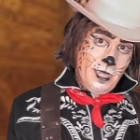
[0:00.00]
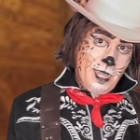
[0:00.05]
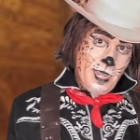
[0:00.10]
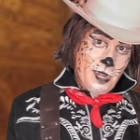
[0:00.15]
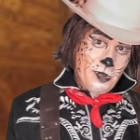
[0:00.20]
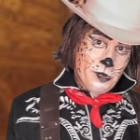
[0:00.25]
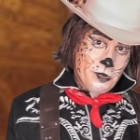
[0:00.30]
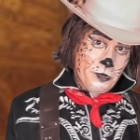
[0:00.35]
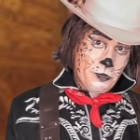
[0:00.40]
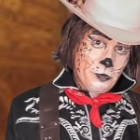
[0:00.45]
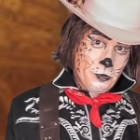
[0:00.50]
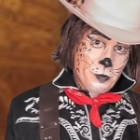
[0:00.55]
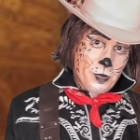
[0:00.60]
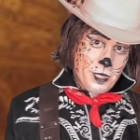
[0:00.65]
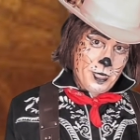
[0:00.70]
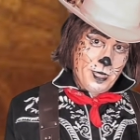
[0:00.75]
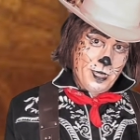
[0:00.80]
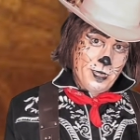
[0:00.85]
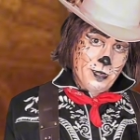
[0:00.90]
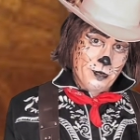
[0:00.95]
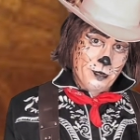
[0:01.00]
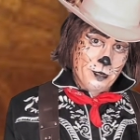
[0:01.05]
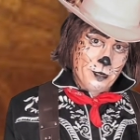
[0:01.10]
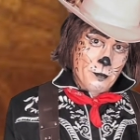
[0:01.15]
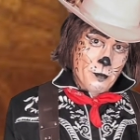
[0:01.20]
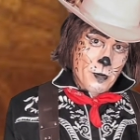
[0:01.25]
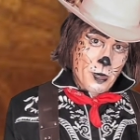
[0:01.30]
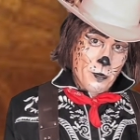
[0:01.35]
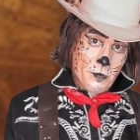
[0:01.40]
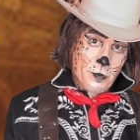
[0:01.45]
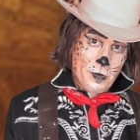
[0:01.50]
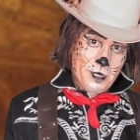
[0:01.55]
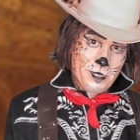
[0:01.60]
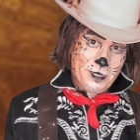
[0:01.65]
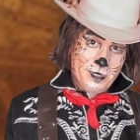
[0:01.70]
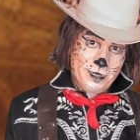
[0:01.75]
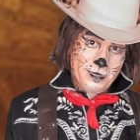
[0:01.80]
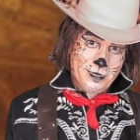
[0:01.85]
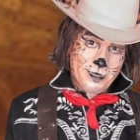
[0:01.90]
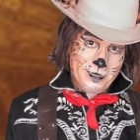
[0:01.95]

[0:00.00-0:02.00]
carriage will be here in a moment